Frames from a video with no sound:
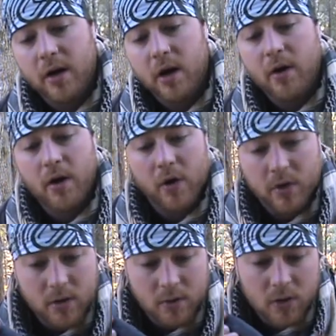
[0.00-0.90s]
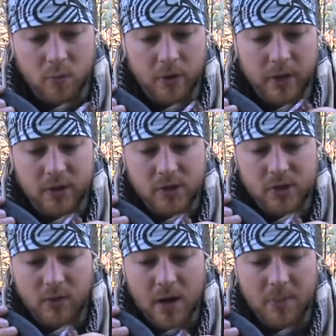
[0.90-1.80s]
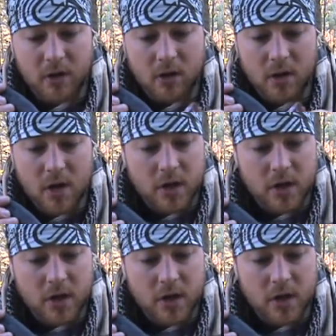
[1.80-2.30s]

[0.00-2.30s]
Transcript: you know, and all you're doing, you're scraping.